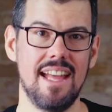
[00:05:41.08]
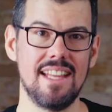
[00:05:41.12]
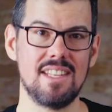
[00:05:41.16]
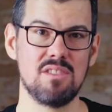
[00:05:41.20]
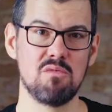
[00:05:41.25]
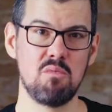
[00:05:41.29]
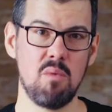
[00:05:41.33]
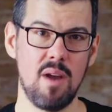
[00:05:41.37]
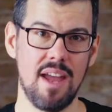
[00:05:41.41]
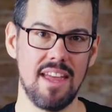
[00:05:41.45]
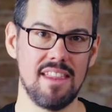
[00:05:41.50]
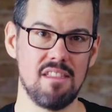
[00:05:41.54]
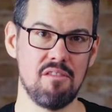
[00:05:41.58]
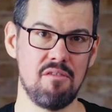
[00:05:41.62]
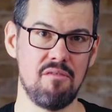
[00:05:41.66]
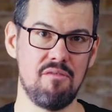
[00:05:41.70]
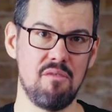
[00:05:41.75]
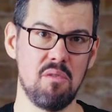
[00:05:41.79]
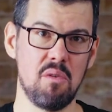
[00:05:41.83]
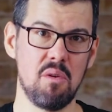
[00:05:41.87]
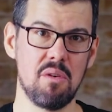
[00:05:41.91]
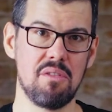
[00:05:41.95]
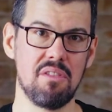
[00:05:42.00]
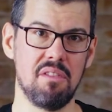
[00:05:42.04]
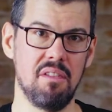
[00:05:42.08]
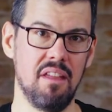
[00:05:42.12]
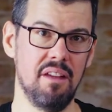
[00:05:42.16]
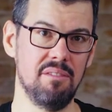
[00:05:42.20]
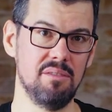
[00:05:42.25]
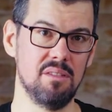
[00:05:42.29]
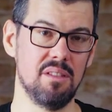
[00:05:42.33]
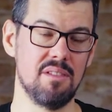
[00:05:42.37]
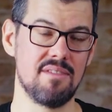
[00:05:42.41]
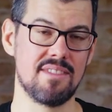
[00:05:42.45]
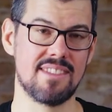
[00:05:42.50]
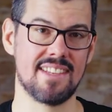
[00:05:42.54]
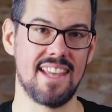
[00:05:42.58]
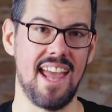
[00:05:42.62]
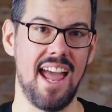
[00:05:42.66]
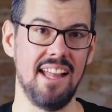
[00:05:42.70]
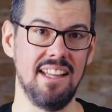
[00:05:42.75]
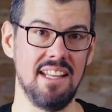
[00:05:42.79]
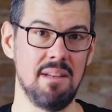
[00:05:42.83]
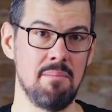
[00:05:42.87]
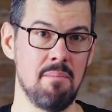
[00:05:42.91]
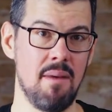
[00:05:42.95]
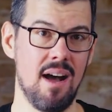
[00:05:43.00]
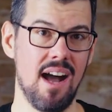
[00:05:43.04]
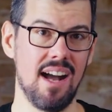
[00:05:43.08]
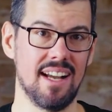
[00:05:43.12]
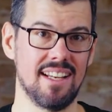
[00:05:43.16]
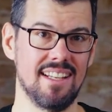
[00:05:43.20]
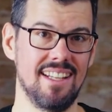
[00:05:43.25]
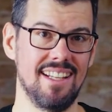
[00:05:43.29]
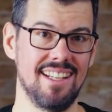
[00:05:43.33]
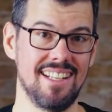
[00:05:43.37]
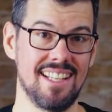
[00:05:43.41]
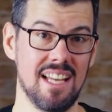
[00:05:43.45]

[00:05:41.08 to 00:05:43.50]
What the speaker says: That's where the 4th level of scale in marketing